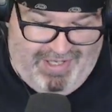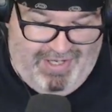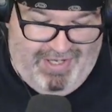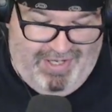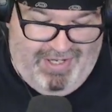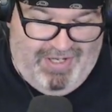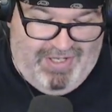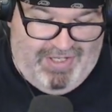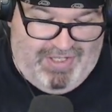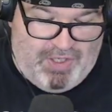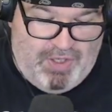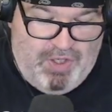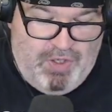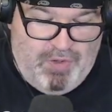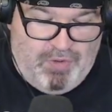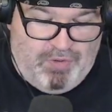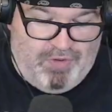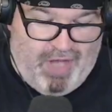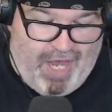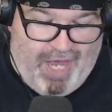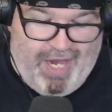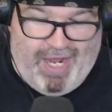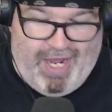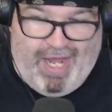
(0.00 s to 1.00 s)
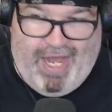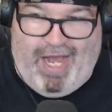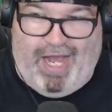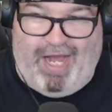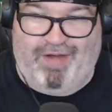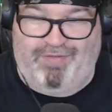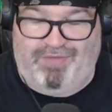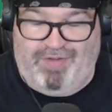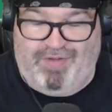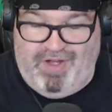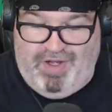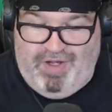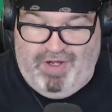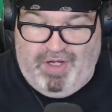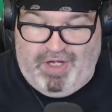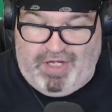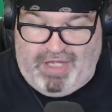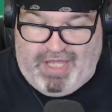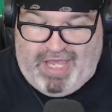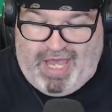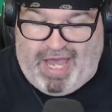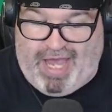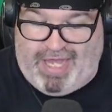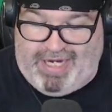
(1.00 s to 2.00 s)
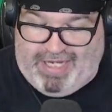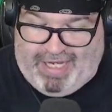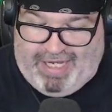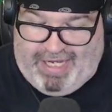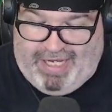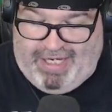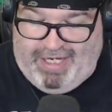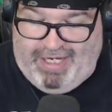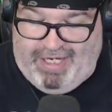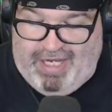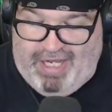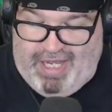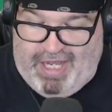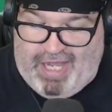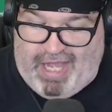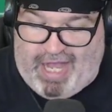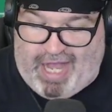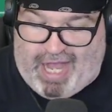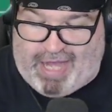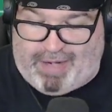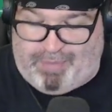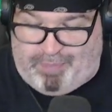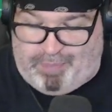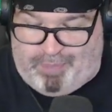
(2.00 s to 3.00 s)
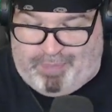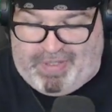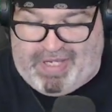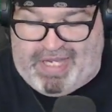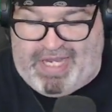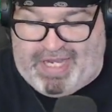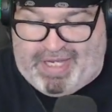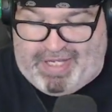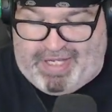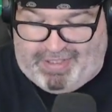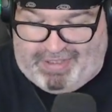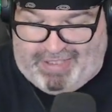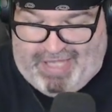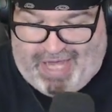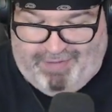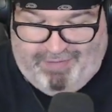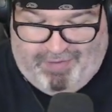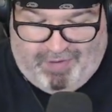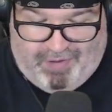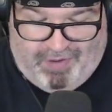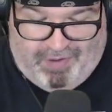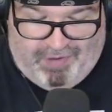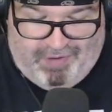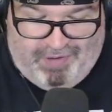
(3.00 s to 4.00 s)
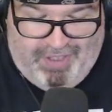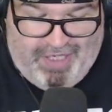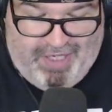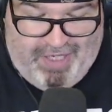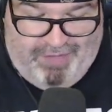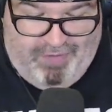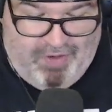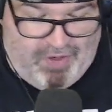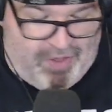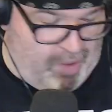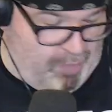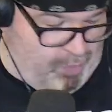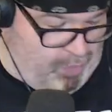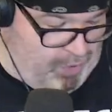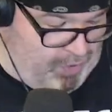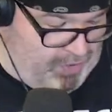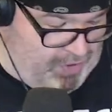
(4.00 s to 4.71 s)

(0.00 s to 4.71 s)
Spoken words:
So you got to have Kenny at peak level if you're going to put